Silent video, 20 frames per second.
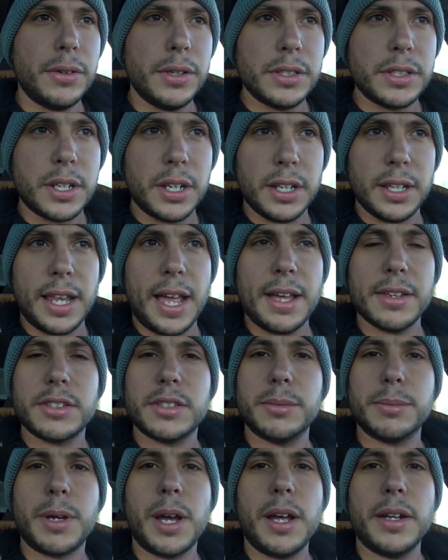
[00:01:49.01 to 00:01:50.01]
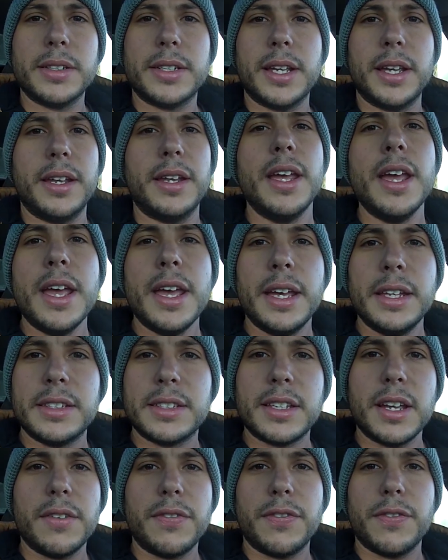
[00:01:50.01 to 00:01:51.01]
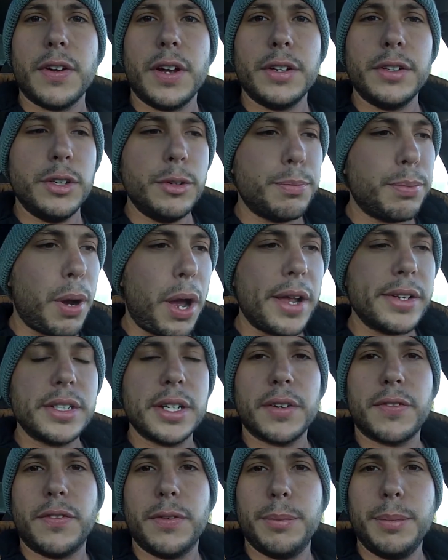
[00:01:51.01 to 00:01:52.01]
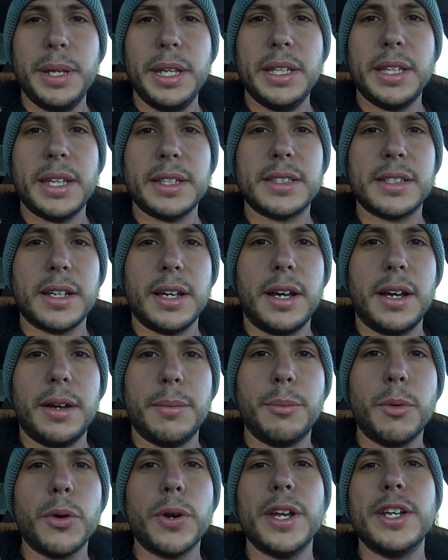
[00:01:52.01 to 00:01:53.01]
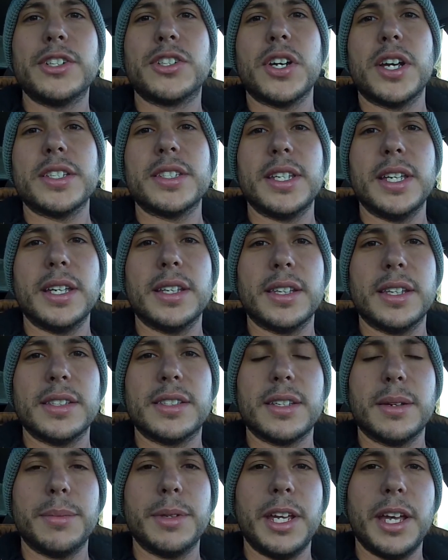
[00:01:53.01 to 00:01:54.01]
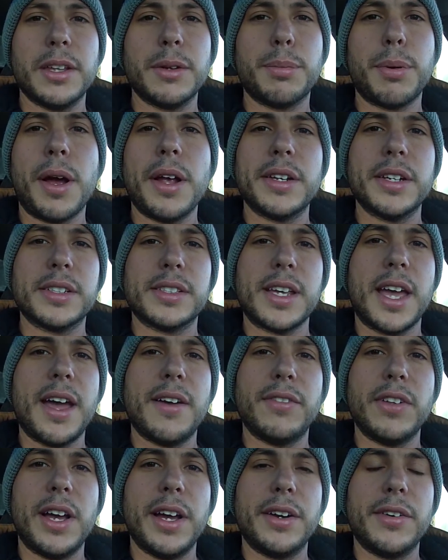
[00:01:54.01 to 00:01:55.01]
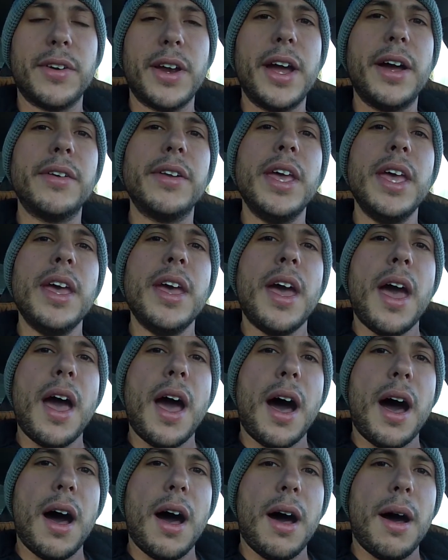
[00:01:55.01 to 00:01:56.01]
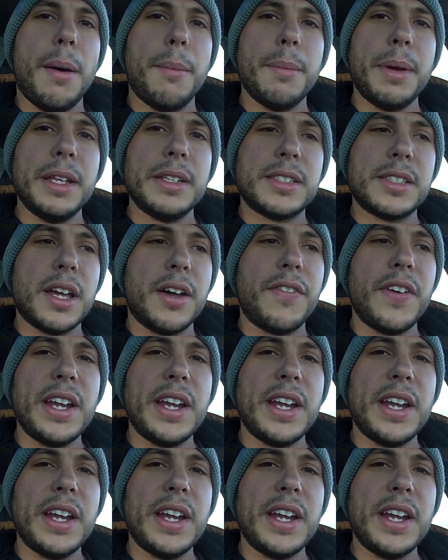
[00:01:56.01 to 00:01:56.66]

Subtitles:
It's going to allow some content and stuff, a new project for me that's more interesting than some of the other projects I have lying around and stuff.